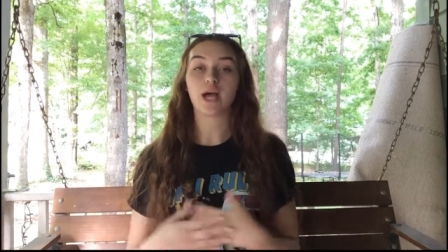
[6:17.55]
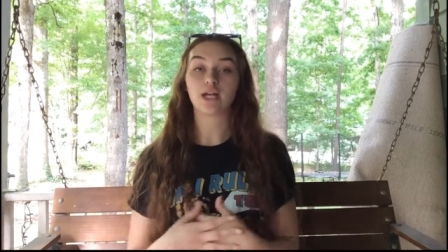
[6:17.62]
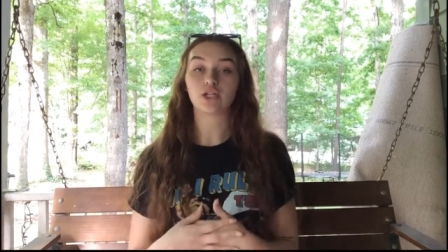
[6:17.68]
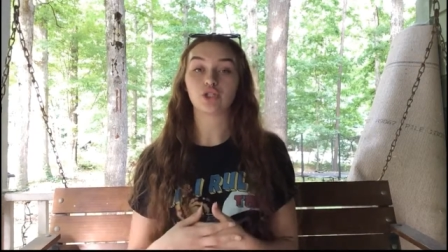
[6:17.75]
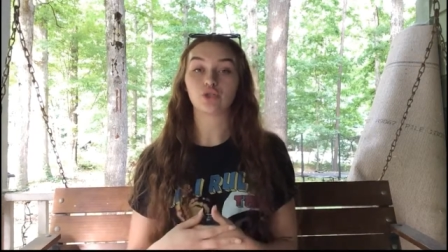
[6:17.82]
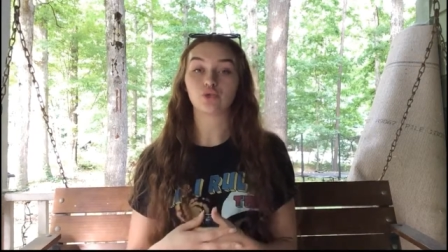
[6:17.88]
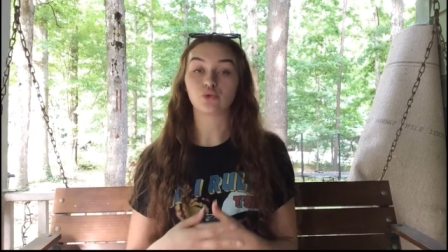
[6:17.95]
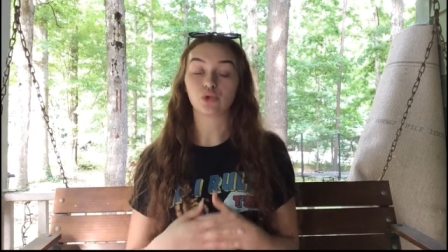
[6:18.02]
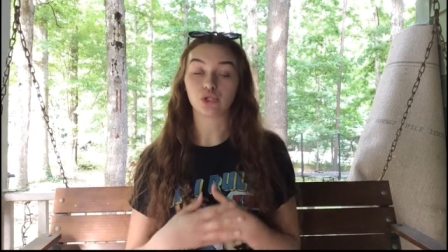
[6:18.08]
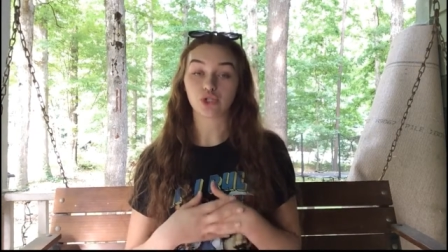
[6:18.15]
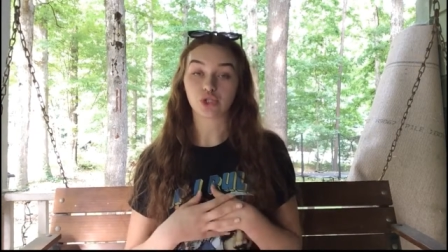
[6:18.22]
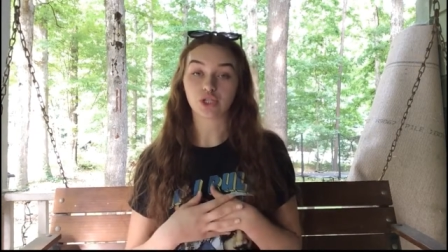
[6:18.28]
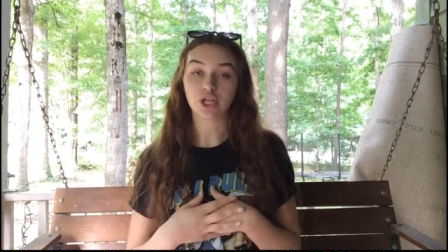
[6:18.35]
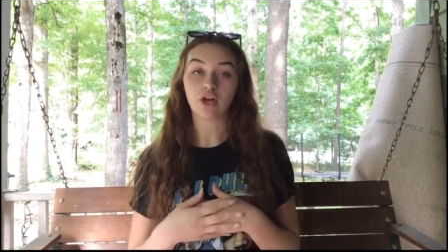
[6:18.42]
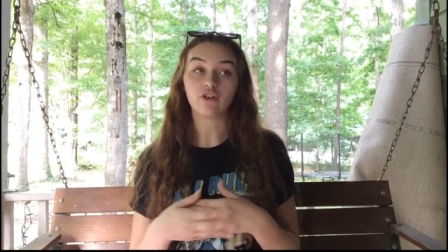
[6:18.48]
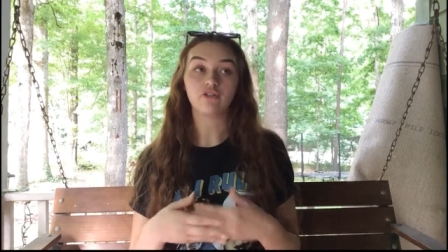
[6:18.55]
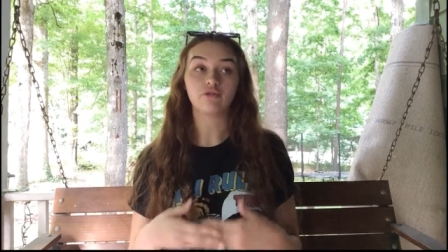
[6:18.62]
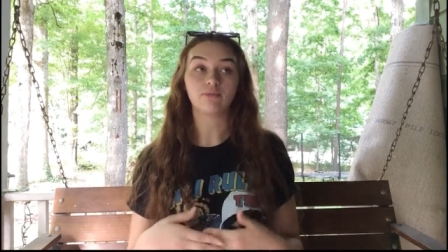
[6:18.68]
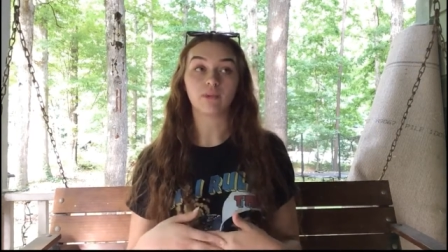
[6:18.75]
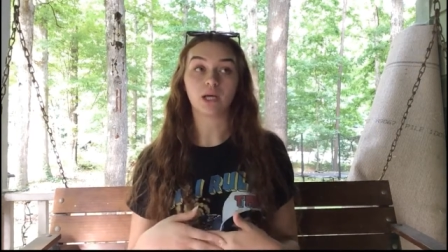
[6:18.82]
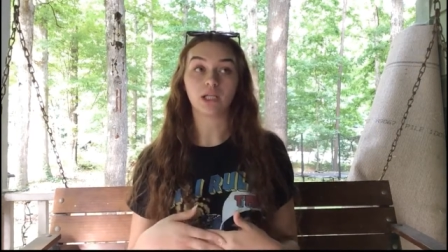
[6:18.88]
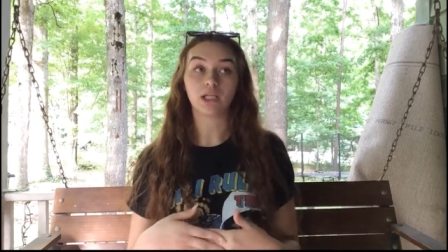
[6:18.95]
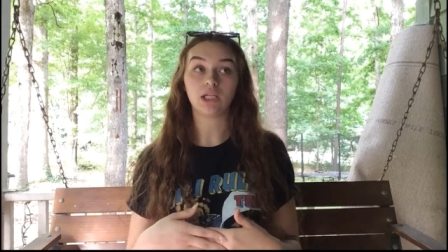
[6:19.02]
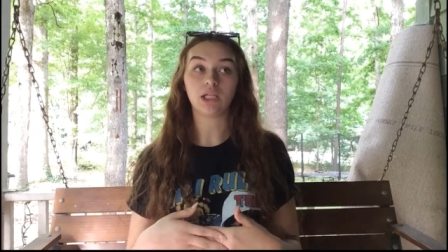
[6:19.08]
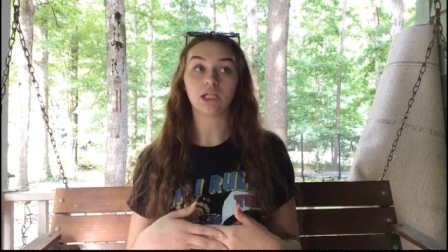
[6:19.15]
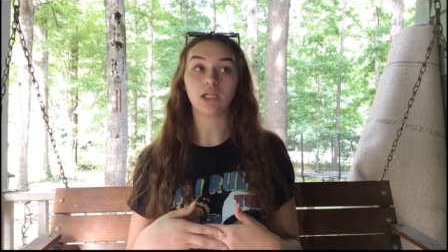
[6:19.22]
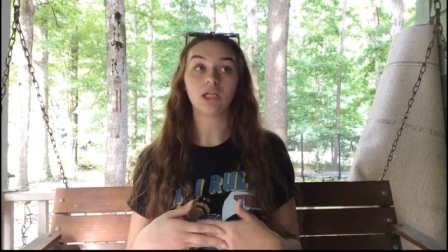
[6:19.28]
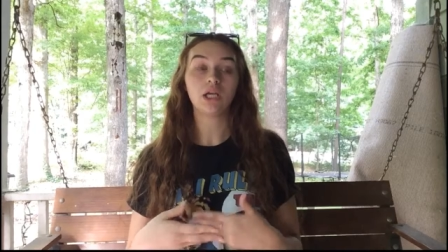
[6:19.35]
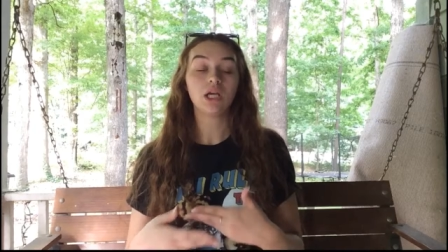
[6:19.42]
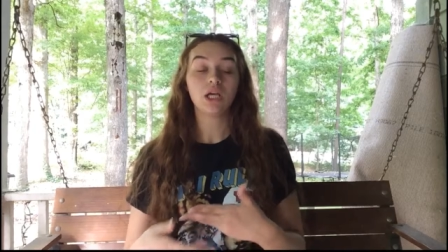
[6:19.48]
attitude towards yourself,
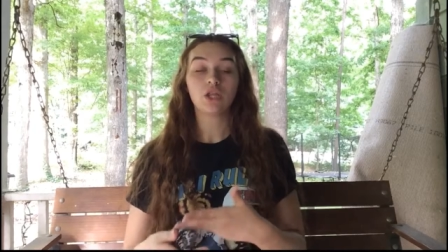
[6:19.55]
money,